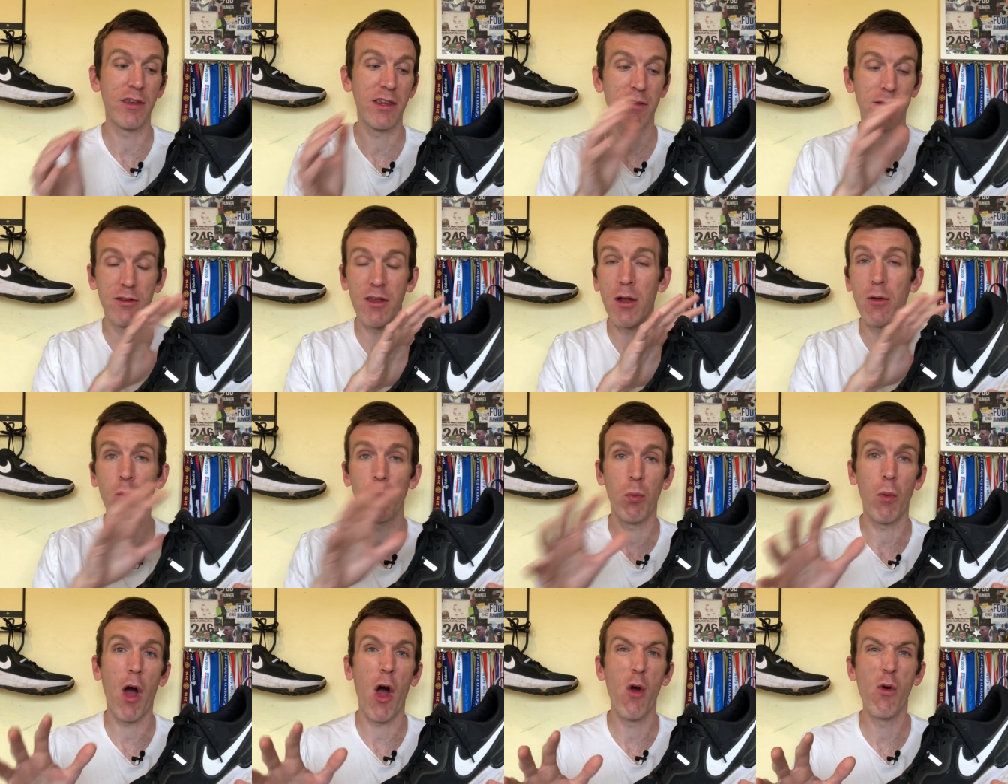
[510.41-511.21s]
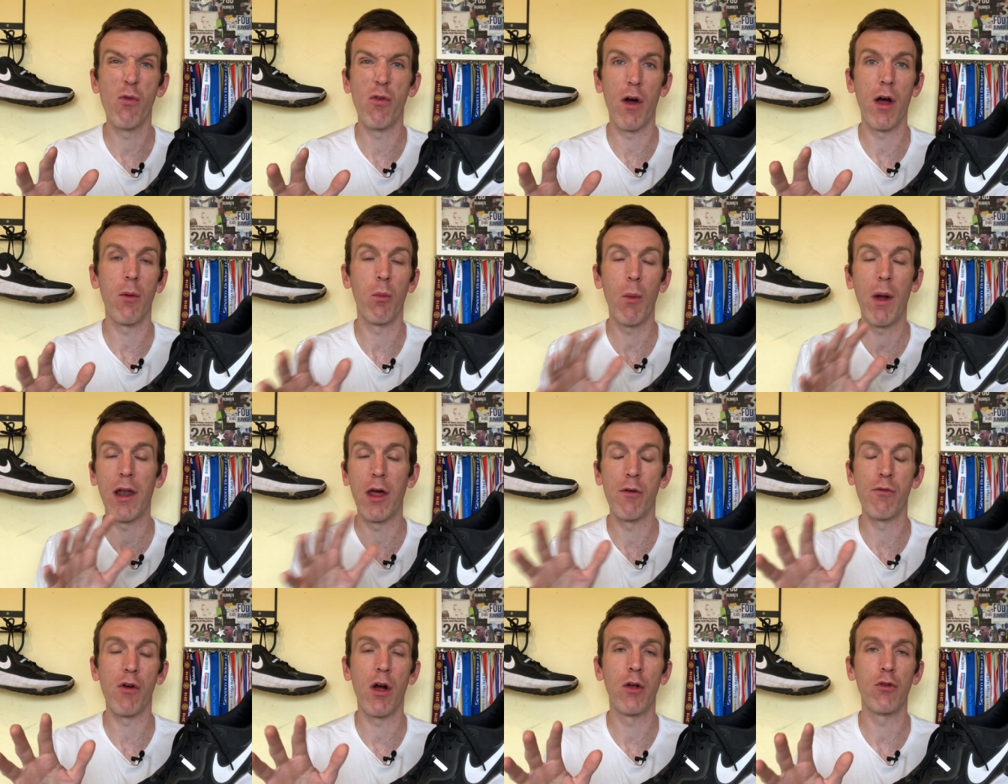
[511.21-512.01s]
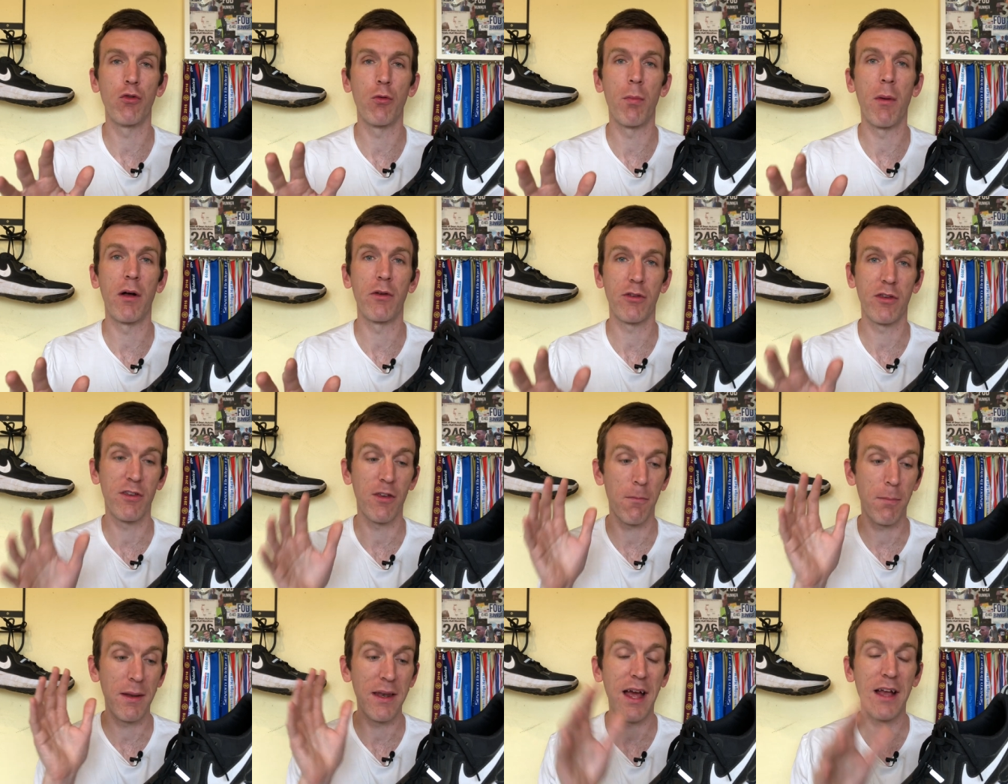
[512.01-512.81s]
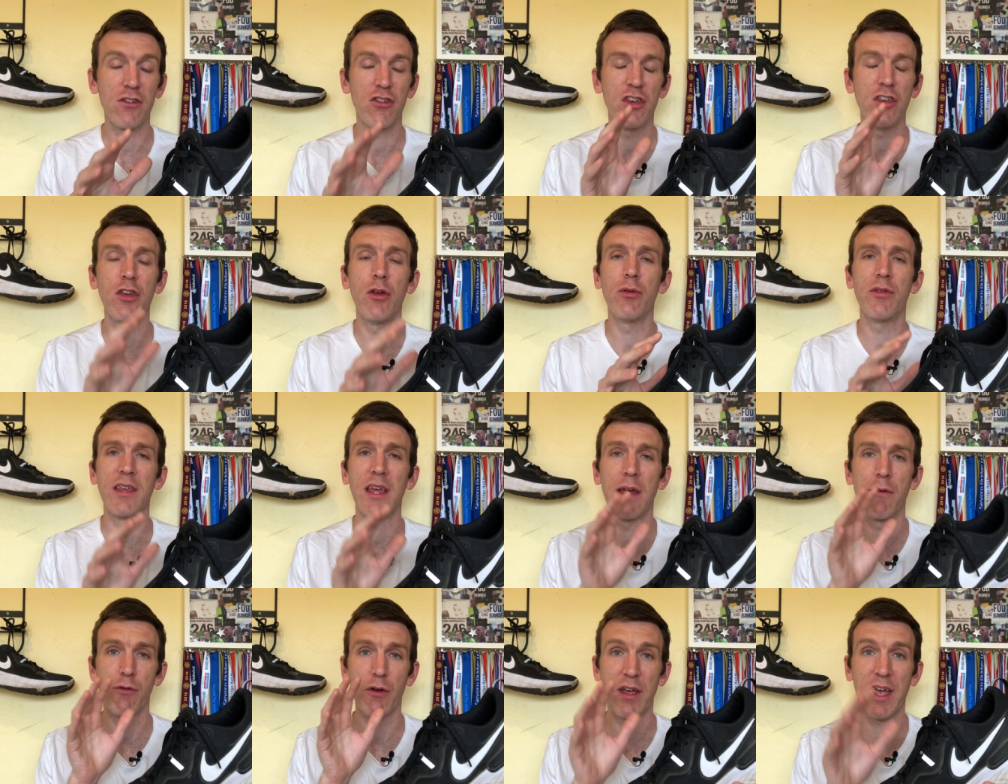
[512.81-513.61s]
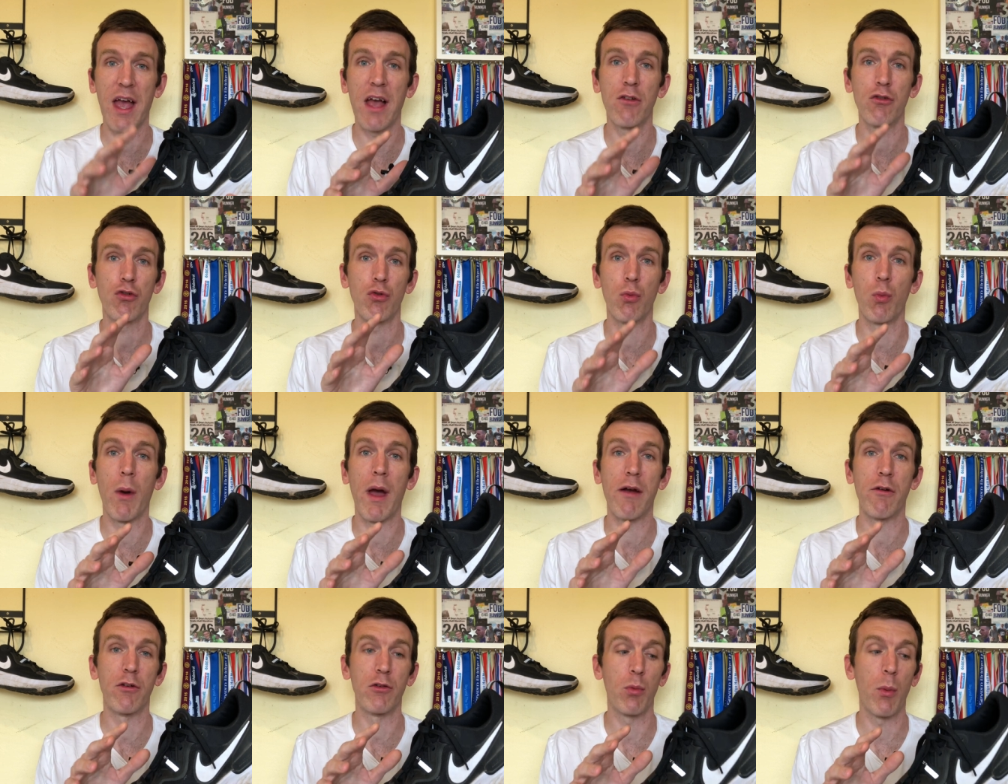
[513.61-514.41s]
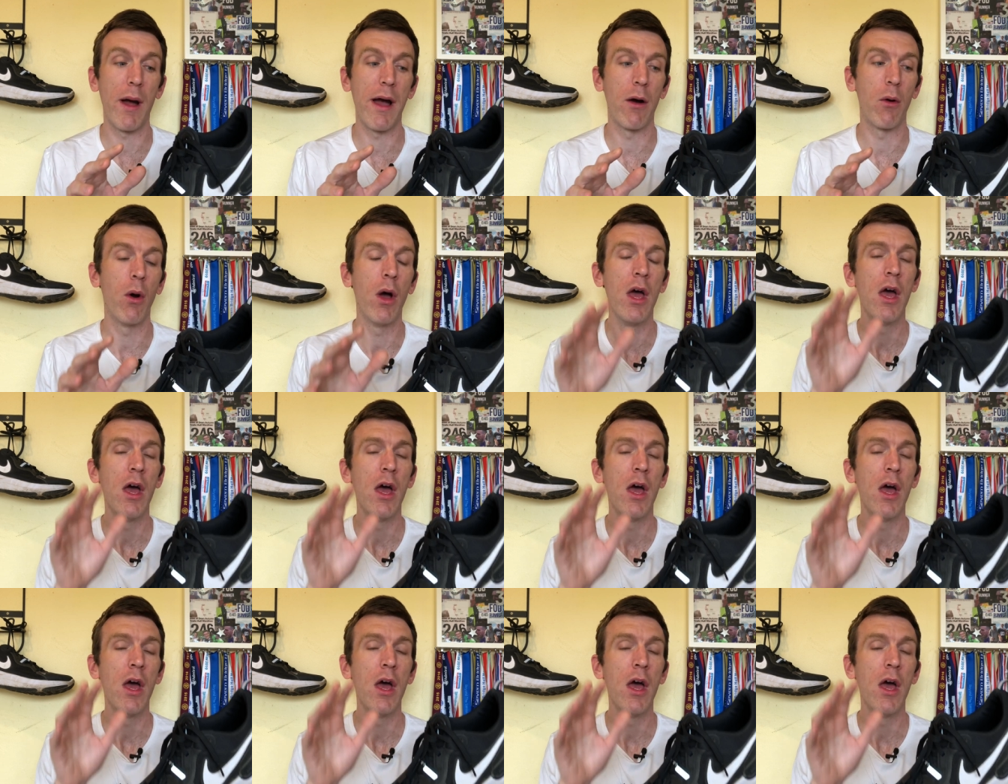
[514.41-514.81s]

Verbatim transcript: It's done well over 100 miles because I've been actually using it for casual wear as well.